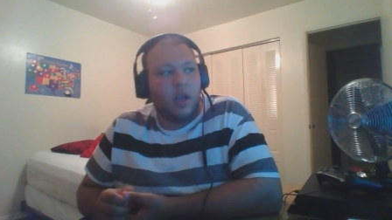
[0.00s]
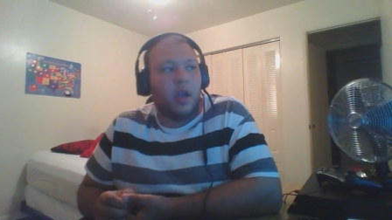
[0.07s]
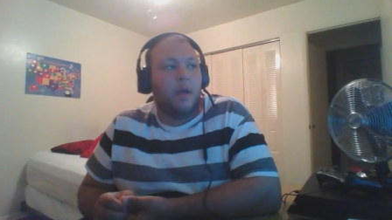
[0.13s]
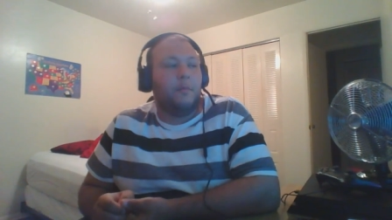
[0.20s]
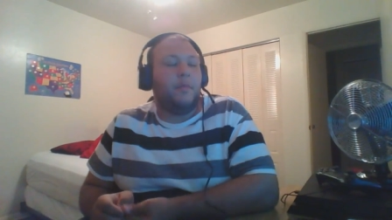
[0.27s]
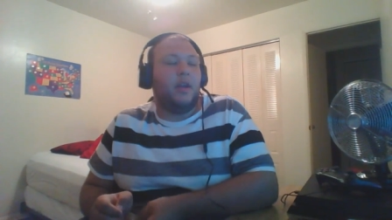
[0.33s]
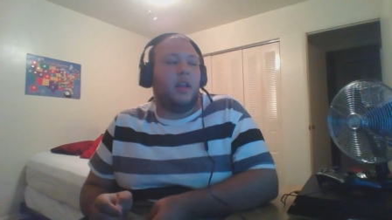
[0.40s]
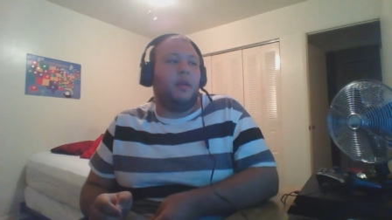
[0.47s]

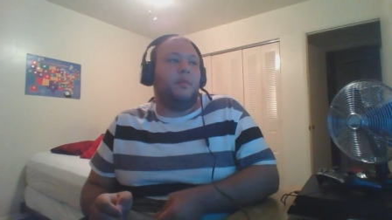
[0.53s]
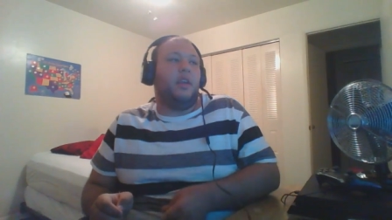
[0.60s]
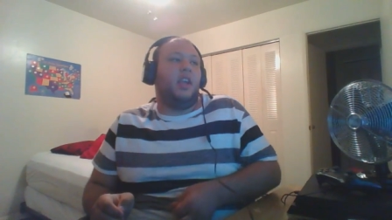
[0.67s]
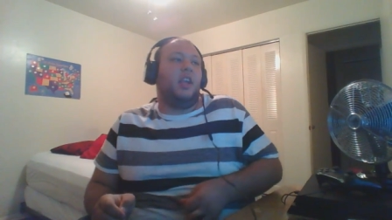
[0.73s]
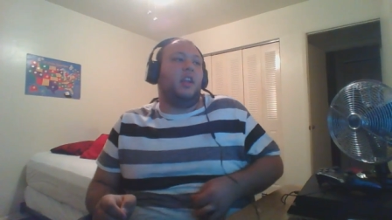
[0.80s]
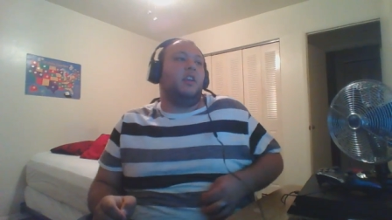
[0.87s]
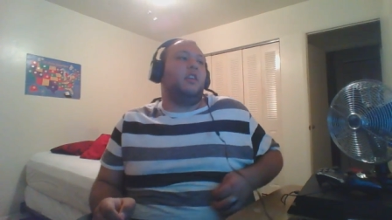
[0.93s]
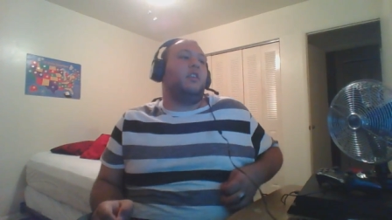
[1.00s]
But, I
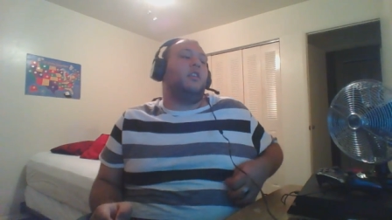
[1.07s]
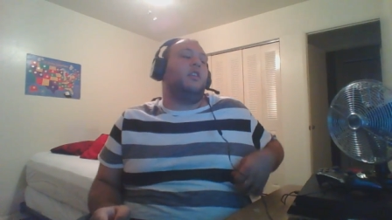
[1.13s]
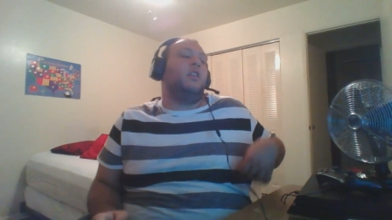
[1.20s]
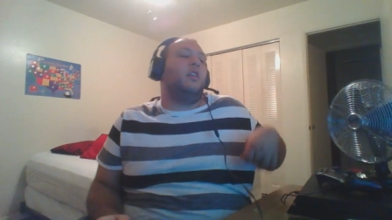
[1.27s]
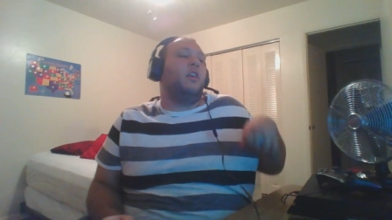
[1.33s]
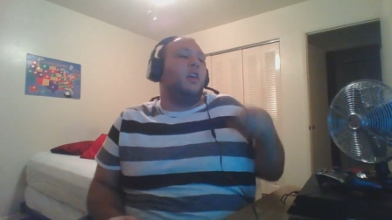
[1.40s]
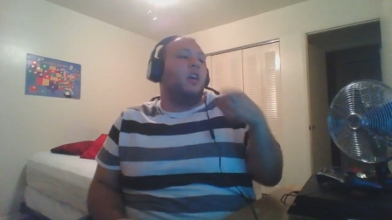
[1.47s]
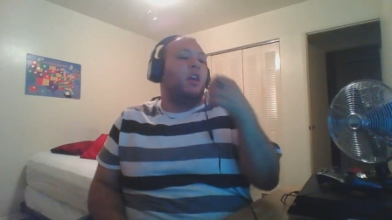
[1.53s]
mean,
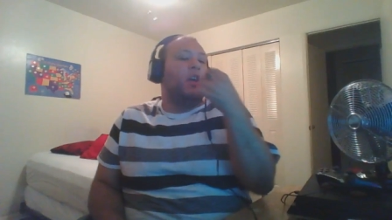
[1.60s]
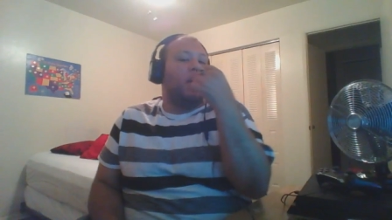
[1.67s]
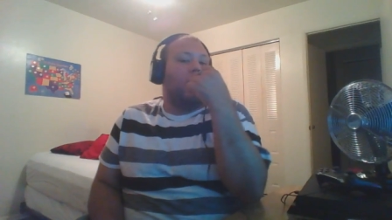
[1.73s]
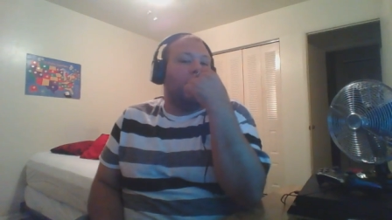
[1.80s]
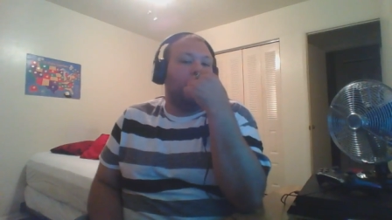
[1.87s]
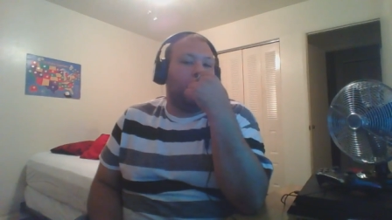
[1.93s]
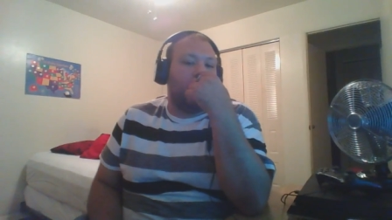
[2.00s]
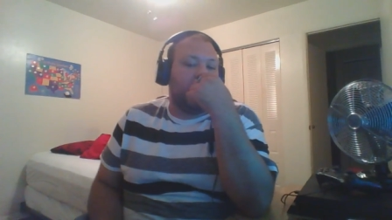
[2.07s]

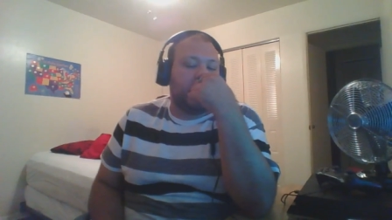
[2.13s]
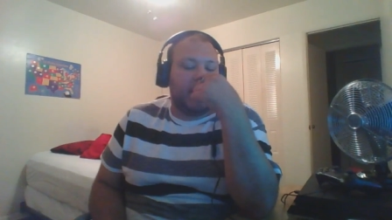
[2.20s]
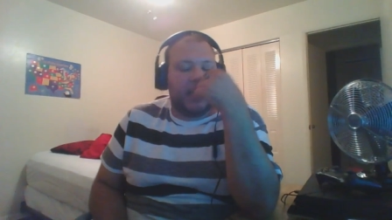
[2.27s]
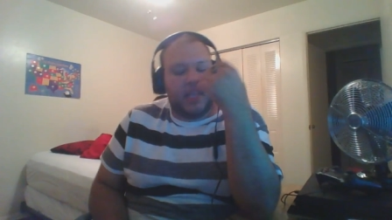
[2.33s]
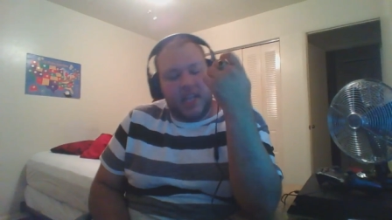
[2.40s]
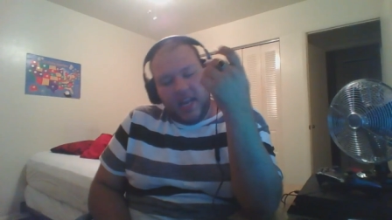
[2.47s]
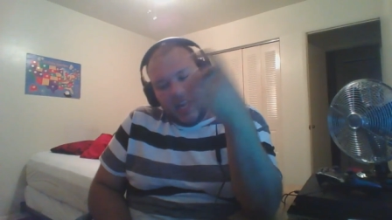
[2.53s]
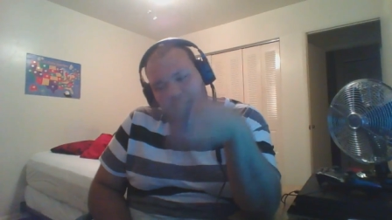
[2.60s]
once I get
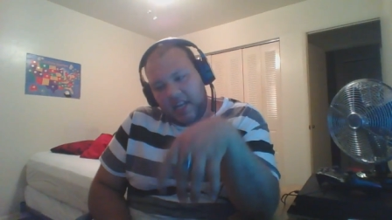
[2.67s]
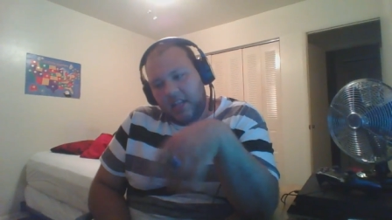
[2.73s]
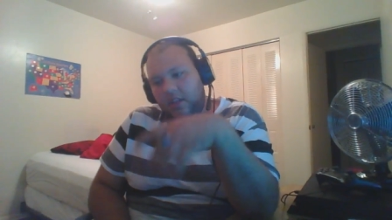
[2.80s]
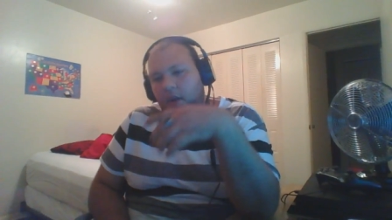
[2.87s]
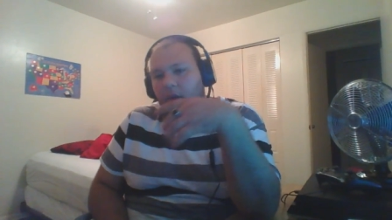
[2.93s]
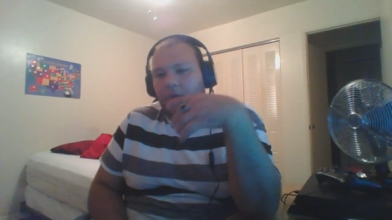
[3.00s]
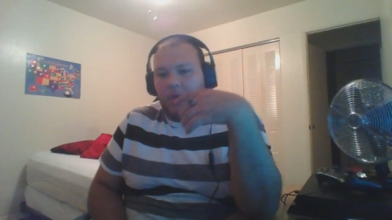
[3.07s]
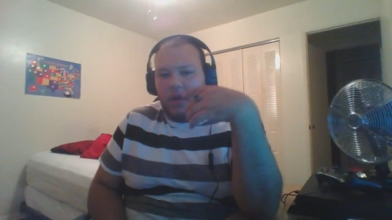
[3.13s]
the editing
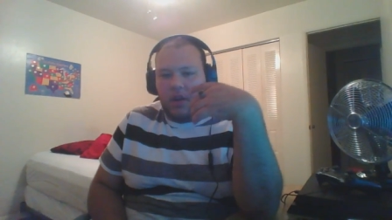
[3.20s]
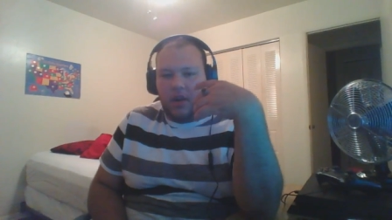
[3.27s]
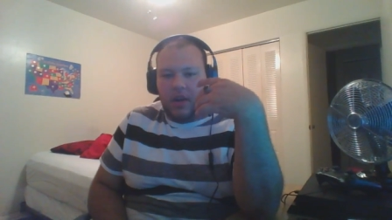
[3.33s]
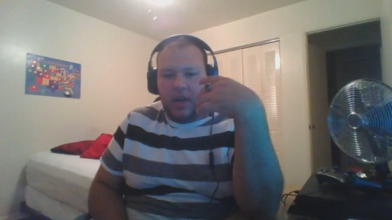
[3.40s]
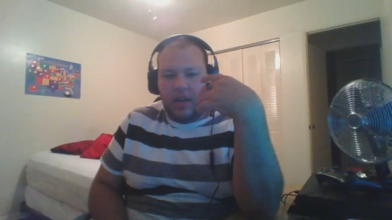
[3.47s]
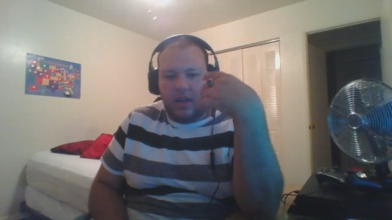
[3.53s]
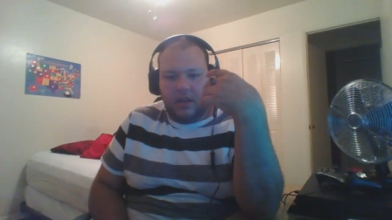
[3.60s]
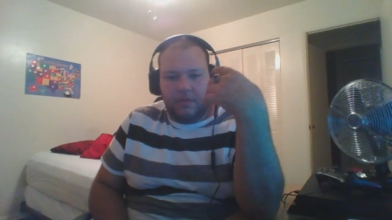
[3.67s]
software
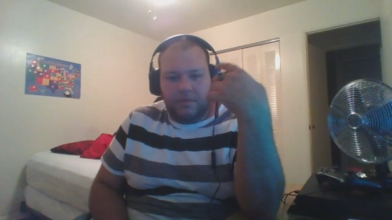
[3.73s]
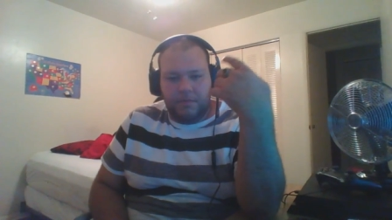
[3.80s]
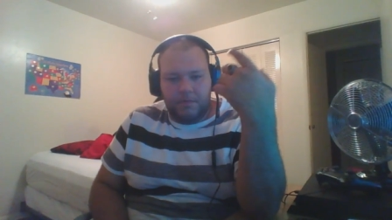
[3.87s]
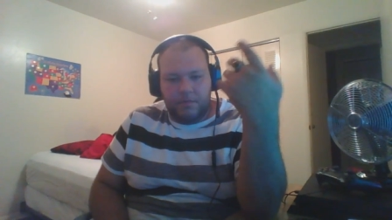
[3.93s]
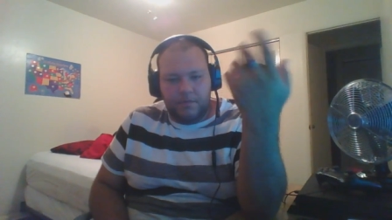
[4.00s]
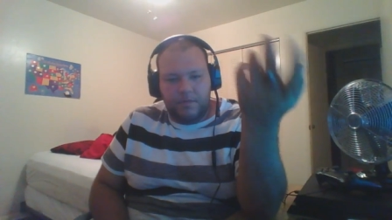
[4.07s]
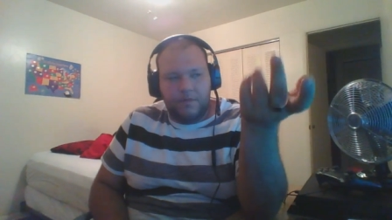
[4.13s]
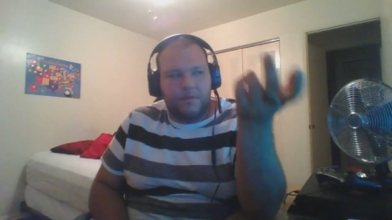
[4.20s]
and
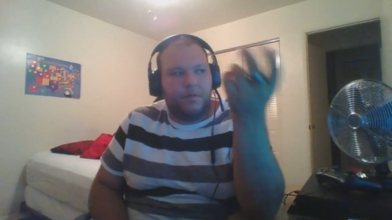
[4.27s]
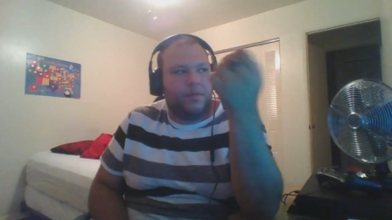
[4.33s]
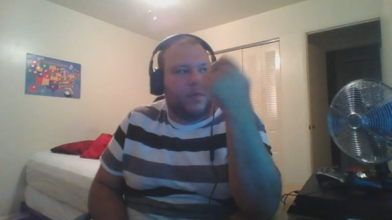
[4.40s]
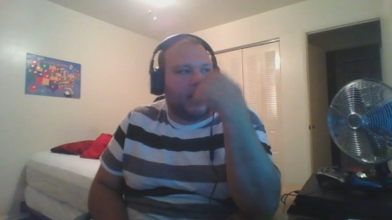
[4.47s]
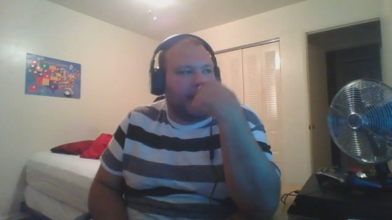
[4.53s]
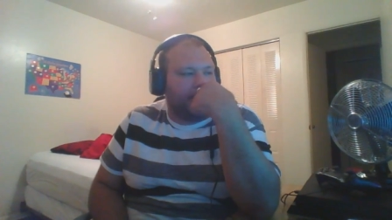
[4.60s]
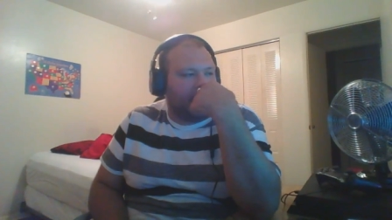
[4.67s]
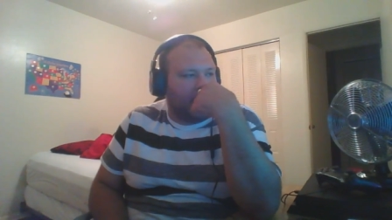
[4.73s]

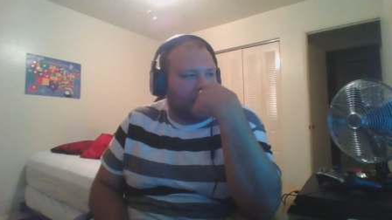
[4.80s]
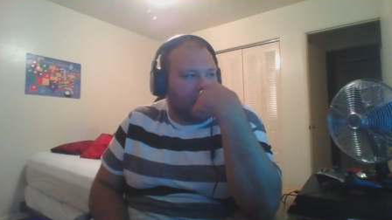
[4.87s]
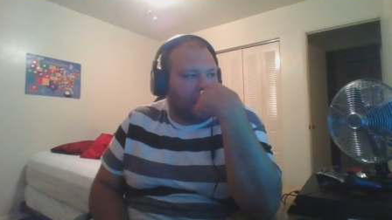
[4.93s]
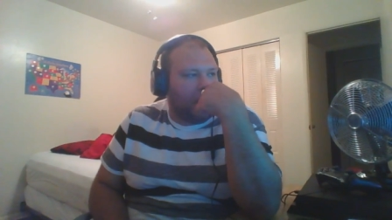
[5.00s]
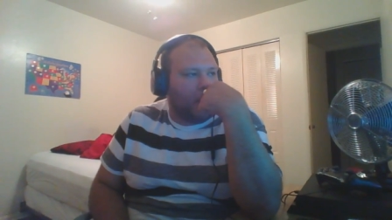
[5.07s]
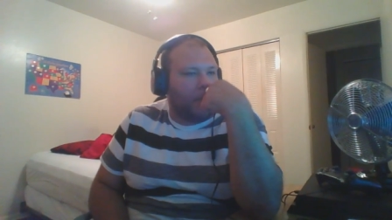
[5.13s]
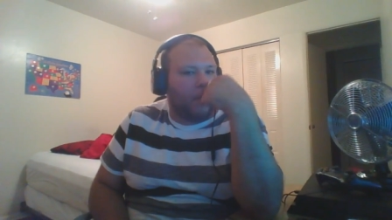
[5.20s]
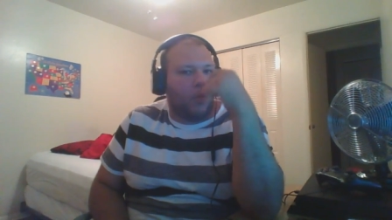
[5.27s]
level up my
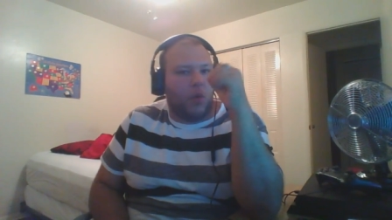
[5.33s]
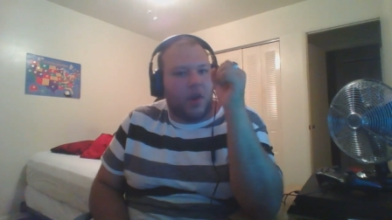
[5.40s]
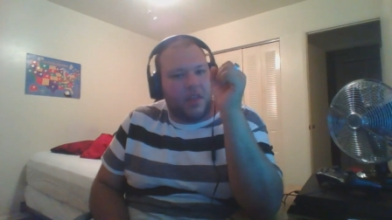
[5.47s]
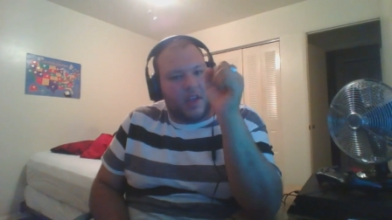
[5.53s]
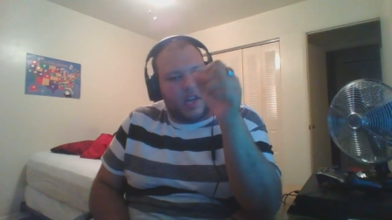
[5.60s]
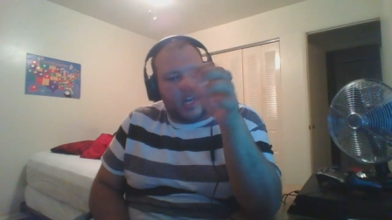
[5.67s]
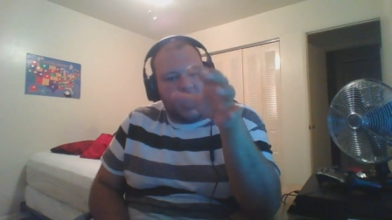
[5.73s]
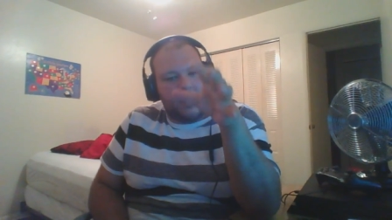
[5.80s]
Pokemon where they need to